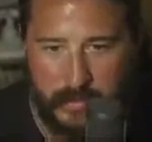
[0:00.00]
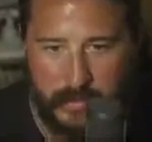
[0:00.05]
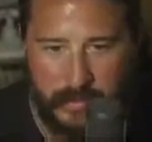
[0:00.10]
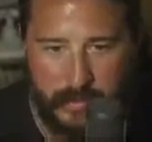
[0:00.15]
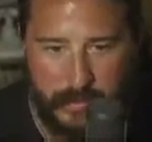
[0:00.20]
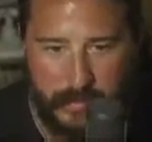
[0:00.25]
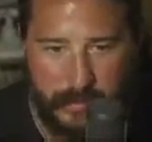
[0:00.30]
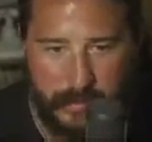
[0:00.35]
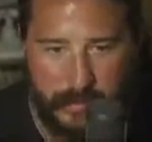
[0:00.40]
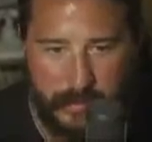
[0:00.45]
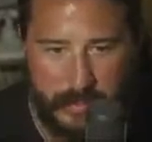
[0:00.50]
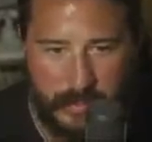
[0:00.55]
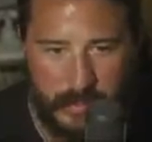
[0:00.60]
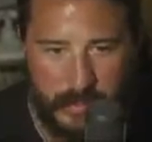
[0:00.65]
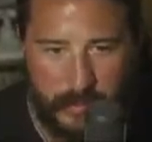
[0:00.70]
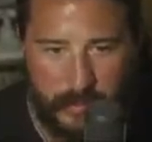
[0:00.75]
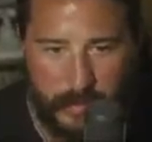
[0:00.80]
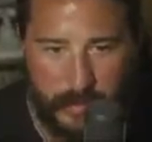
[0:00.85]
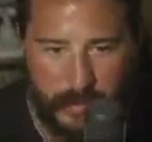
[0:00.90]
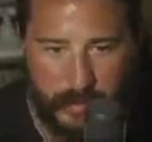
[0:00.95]
I'm just
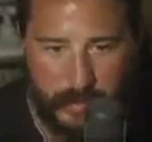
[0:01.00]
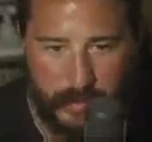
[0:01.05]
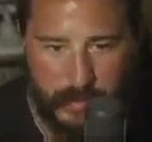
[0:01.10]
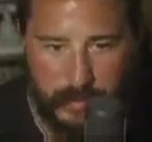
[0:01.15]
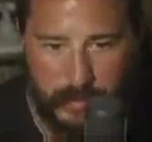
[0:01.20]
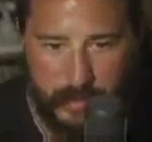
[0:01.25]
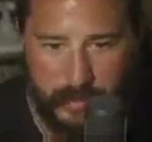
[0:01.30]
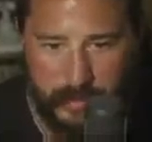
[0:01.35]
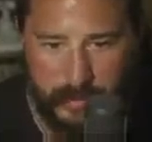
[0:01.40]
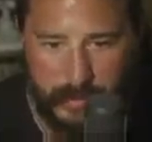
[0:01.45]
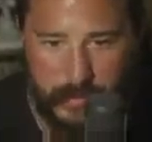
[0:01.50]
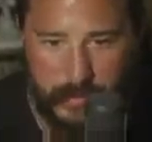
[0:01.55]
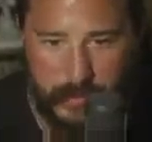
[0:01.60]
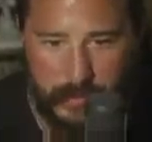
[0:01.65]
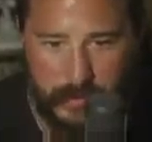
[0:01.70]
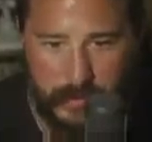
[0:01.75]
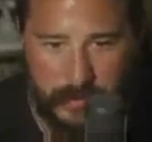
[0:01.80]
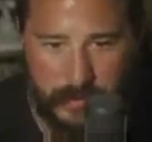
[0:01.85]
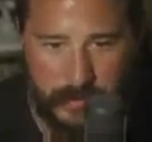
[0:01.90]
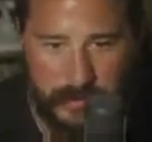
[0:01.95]
kidding, by the way.
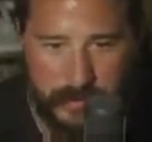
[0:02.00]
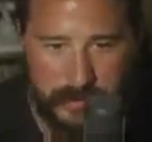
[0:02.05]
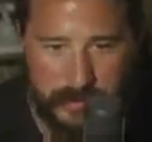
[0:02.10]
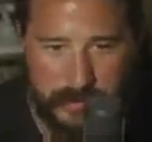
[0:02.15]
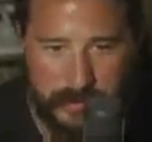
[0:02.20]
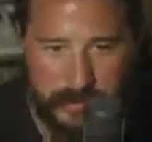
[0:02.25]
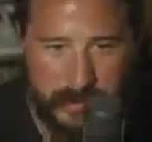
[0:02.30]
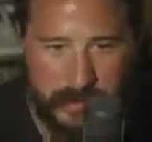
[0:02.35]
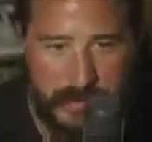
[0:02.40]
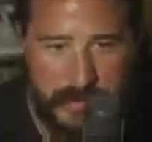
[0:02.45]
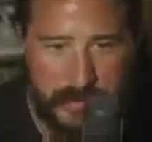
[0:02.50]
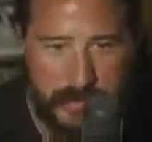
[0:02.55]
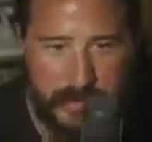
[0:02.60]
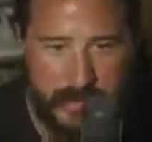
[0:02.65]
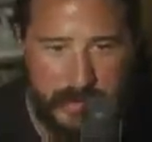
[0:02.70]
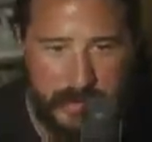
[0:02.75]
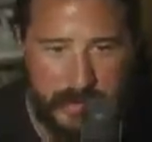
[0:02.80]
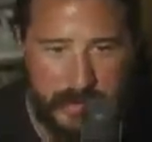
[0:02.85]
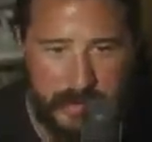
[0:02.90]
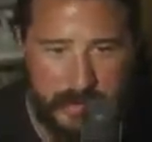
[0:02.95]
That's
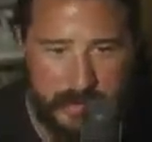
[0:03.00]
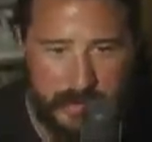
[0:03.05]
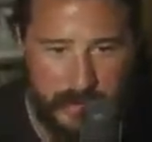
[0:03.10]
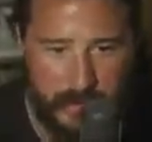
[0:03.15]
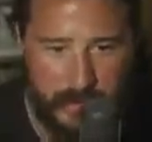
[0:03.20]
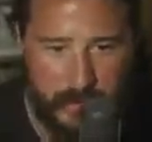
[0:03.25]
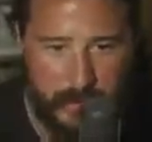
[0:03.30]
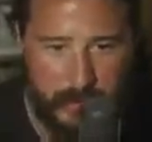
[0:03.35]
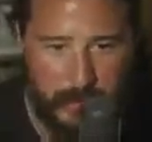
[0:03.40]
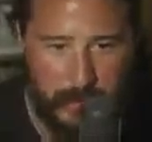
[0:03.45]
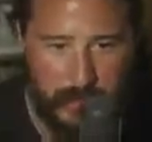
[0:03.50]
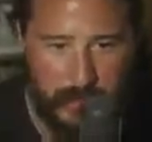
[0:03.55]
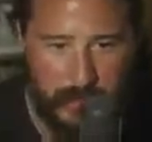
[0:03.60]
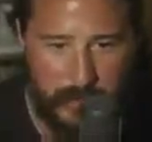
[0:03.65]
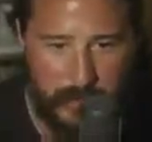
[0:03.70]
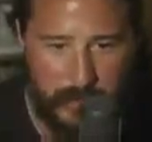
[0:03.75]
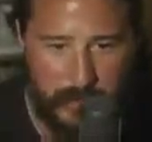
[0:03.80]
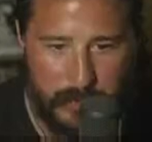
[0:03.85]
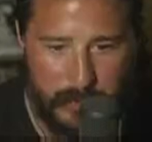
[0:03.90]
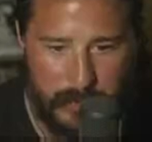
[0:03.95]
no
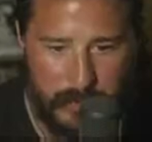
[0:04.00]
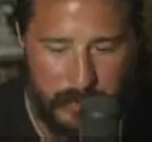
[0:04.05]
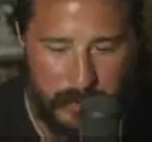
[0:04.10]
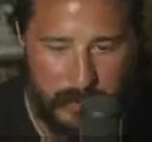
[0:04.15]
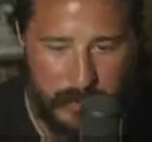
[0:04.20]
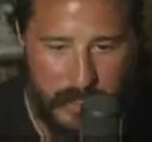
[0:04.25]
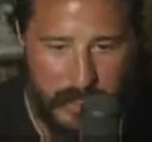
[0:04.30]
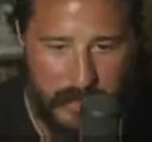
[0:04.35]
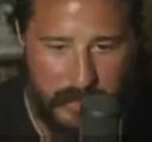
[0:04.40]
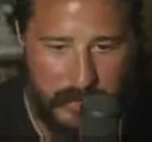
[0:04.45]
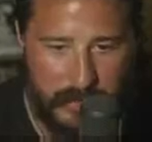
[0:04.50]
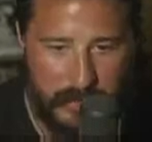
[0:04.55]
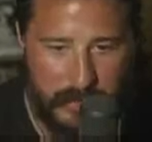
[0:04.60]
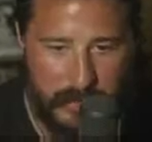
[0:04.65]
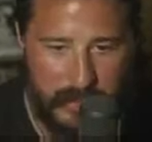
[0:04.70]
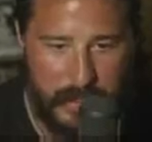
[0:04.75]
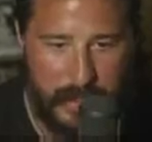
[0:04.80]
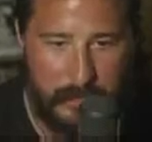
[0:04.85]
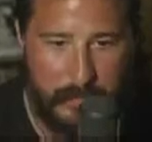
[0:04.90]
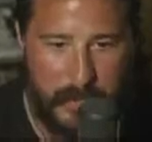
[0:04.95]
bueno. All right.
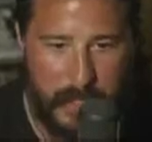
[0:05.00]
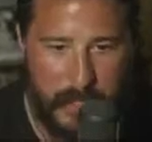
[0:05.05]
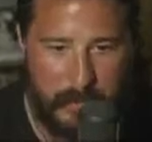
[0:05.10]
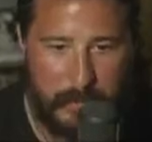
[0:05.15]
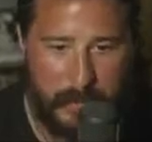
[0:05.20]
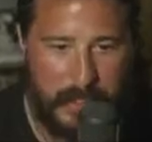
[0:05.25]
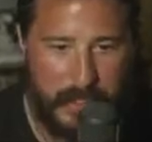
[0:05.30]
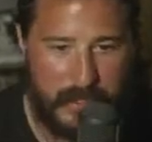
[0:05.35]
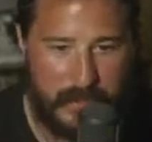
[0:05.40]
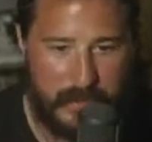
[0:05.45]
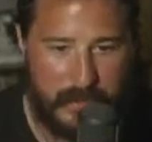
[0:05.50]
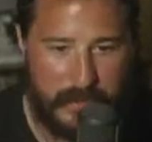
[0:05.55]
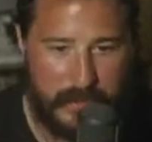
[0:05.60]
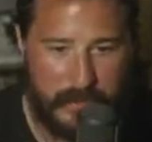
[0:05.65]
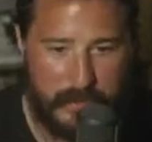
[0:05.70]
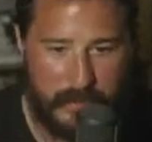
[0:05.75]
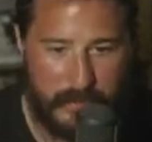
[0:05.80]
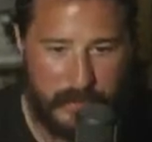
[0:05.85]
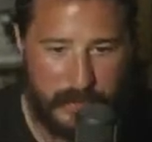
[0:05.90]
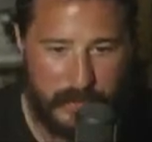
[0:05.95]
Yep, I play as a
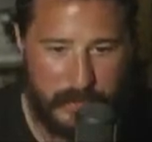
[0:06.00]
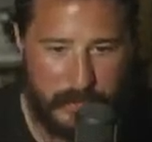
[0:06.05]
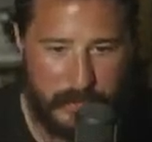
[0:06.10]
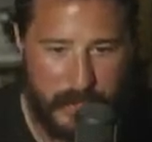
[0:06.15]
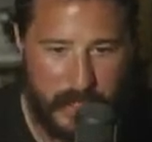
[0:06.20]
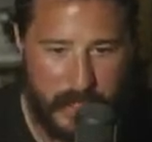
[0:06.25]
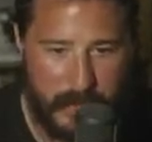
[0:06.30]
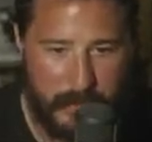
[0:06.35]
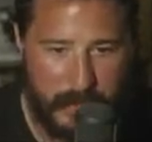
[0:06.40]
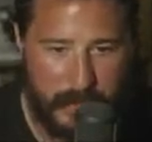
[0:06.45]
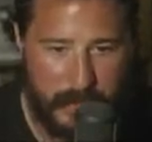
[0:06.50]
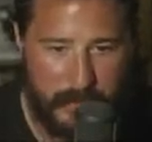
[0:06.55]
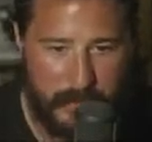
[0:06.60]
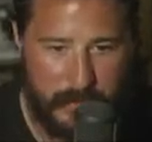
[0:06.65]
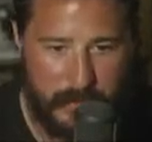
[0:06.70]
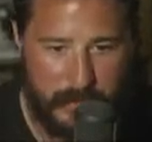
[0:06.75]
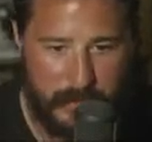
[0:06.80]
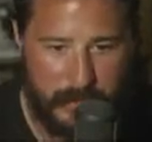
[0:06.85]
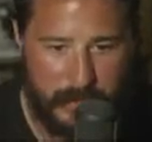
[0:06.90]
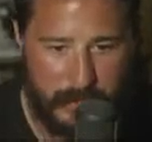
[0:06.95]
defensive lineman,
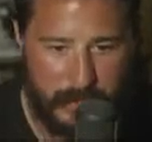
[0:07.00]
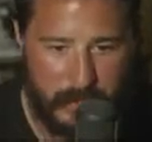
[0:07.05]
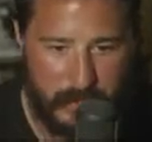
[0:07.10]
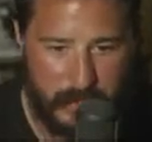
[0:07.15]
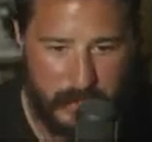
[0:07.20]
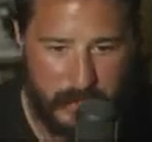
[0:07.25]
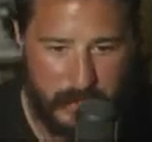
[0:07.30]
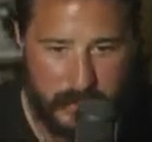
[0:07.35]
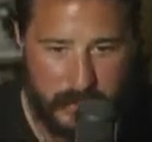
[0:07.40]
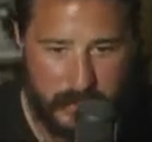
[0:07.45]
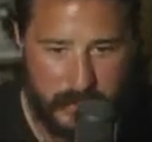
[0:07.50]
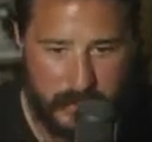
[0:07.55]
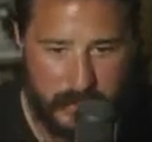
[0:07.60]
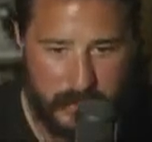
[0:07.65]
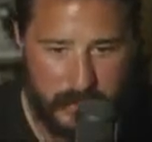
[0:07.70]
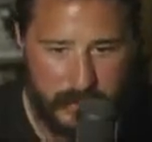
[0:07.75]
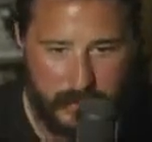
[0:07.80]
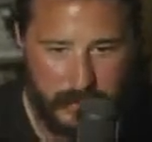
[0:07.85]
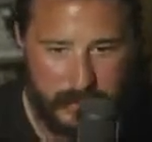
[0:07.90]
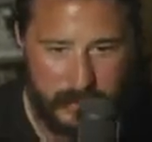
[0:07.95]

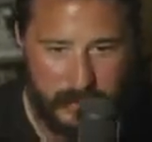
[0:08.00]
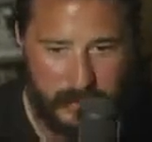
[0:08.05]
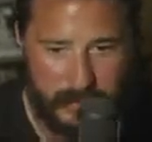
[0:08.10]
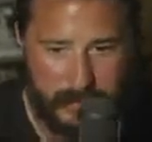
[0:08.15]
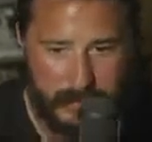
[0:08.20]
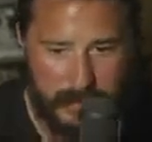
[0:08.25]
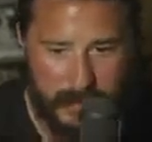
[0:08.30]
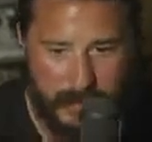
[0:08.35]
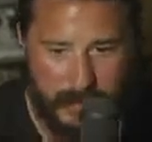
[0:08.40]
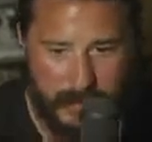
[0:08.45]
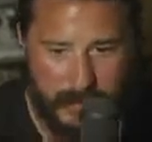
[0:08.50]
uh, defensive